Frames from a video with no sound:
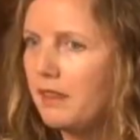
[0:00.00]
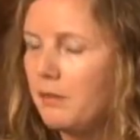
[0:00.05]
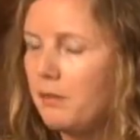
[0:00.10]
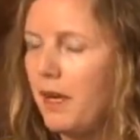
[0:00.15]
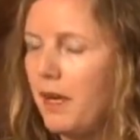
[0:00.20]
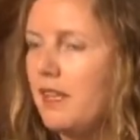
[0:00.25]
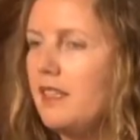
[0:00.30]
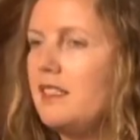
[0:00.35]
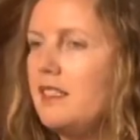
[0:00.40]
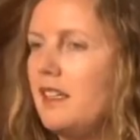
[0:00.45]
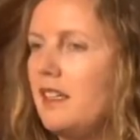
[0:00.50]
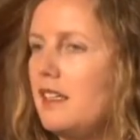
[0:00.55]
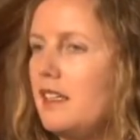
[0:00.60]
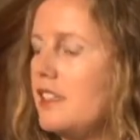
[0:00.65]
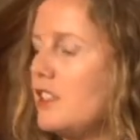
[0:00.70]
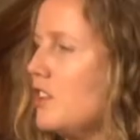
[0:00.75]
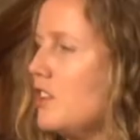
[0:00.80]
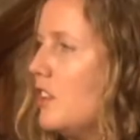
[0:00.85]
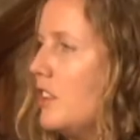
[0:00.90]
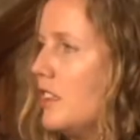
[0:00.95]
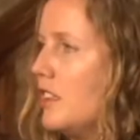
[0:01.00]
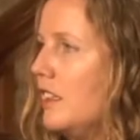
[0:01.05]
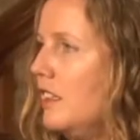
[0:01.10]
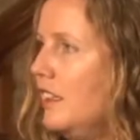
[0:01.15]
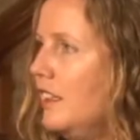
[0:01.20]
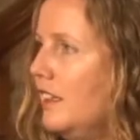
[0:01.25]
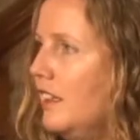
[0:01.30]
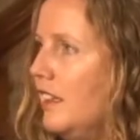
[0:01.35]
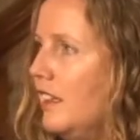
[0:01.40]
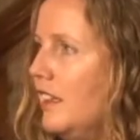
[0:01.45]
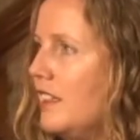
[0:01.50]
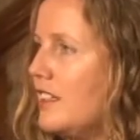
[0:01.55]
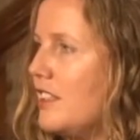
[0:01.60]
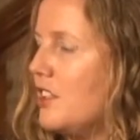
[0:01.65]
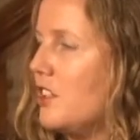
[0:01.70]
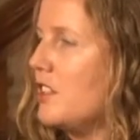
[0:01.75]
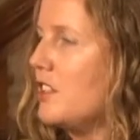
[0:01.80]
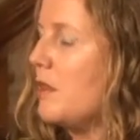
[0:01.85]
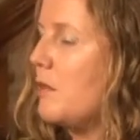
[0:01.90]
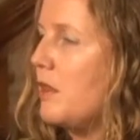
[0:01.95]
painting is not it's
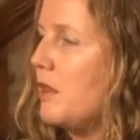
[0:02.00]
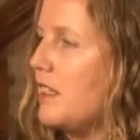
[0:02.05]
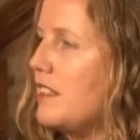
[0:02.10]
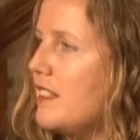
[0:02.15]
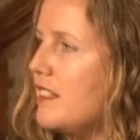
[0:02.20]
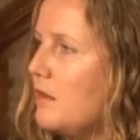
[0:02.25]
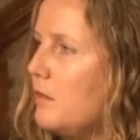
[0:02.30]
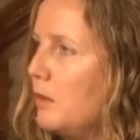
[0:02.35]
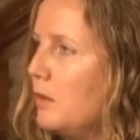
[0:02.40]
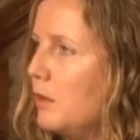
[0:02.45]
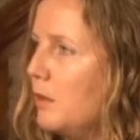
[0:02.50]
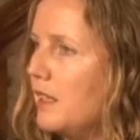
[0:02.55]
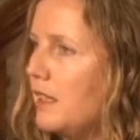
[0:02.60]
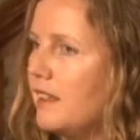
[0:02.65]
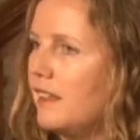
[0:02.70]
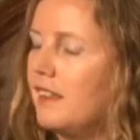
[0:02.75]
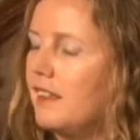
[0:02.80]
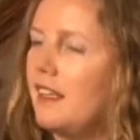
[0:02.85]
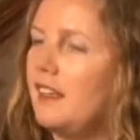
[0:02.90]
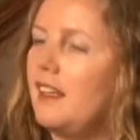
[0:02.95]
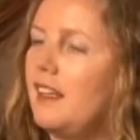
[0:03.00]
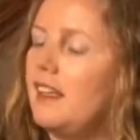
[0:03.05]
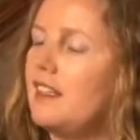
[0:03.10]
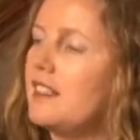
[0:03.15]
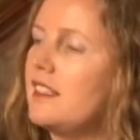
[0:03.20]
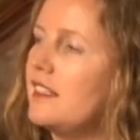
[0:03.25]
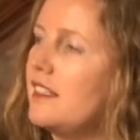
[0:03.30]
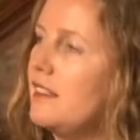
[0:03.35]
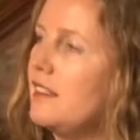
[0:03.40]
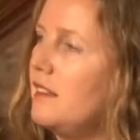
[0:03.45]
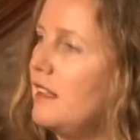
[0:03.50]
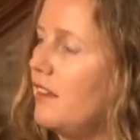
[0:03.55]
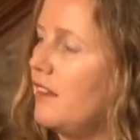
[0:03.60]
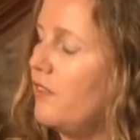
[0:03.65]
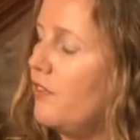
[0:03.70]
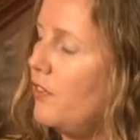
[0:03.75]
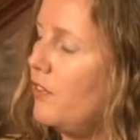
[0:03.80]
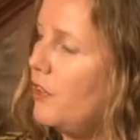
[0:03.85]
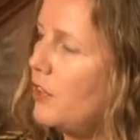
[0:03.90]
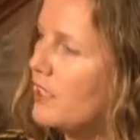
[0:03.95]
not something simple. It, they, they, they
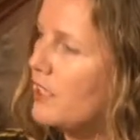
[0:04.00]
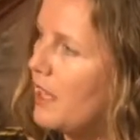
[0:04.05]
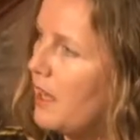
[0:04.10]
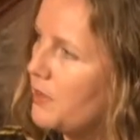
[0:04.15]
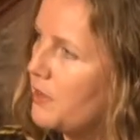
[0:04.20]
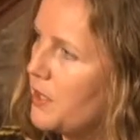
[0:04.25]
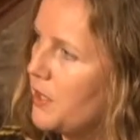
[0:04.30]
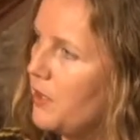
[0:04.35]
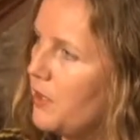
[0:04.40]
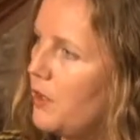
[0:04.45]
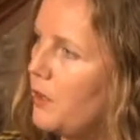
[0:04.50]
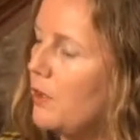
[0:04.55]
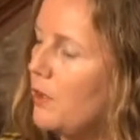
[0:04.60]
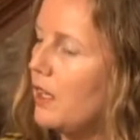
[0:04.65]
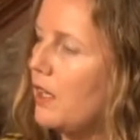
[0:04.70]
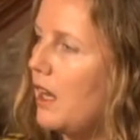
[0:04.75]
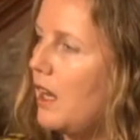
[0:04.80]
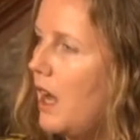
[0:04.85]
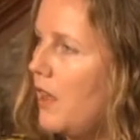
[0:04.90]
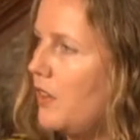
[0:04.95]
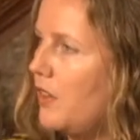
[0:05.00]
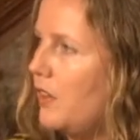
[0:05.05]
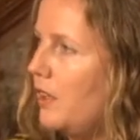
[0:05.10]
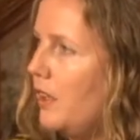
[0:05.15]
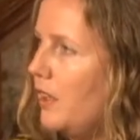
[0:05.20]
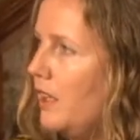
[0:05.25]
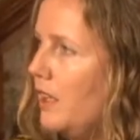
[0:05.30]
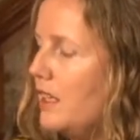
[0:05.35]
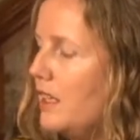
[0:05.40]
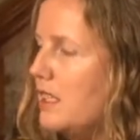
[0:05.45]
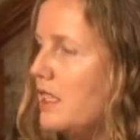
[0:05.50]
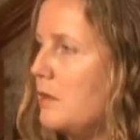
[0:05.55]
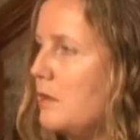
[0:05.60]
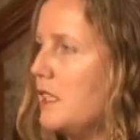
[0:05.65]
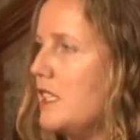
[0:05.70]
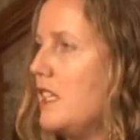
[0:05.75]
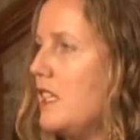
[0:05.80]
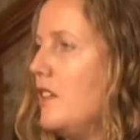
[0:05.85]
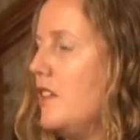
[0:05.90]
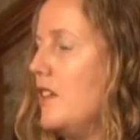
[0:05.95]
first have to go and gather the
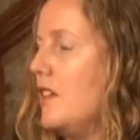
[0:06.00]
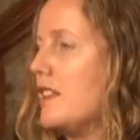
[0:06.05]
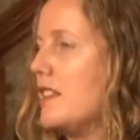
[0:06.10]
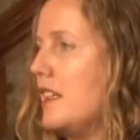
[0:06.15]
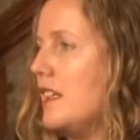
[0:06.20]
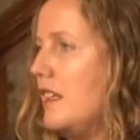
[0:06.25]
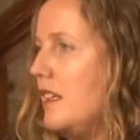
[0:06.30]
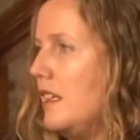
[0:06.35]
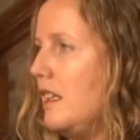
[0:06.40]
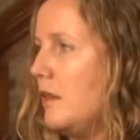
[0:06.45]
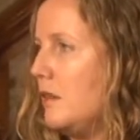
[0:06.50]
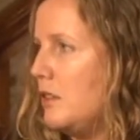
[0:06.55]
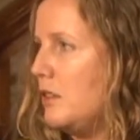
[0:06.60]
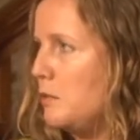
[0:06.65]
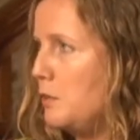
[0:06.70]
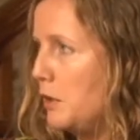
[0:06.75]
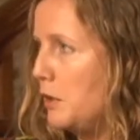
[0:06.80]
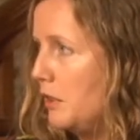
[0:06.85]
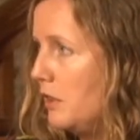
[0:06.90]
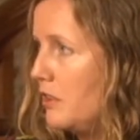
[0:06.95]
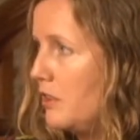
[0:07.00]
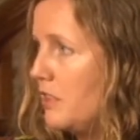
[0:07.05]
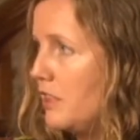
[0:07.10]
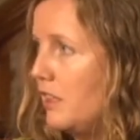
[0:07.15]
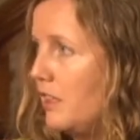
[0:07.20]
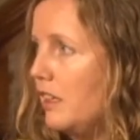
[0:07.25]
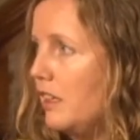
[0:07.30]
materials they need to produce the